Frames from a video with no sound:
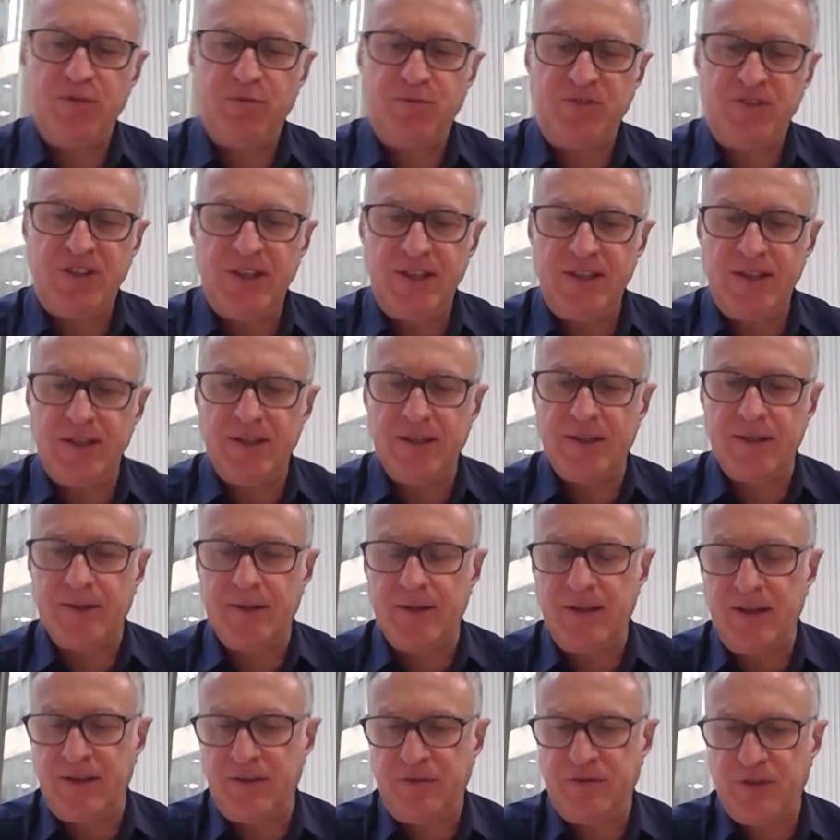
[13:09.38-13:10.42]
We've seen,
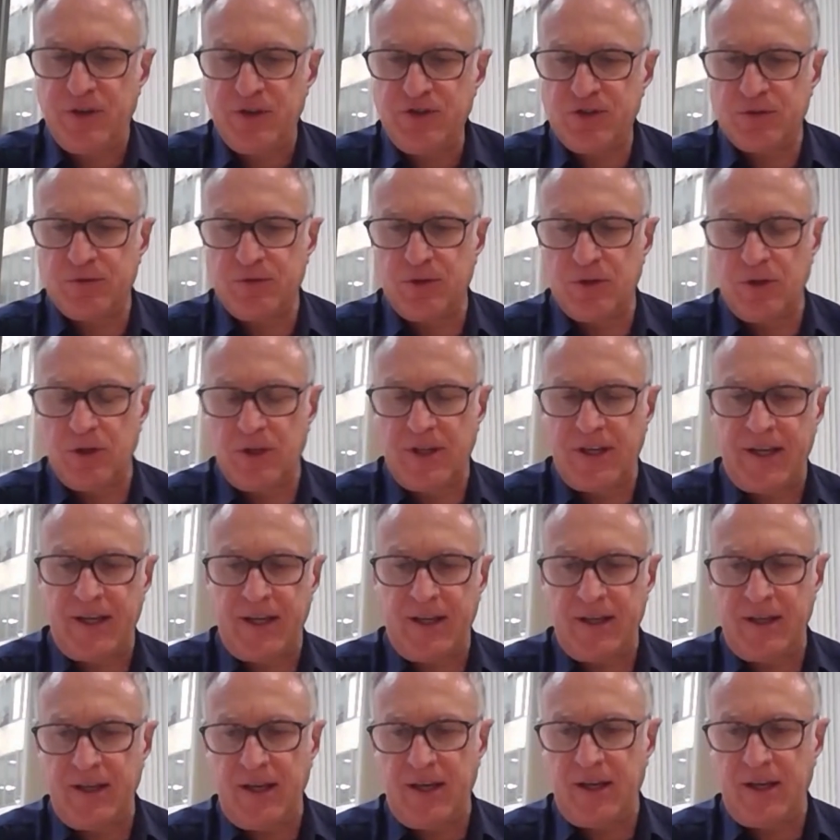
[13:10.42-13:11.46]
first of all,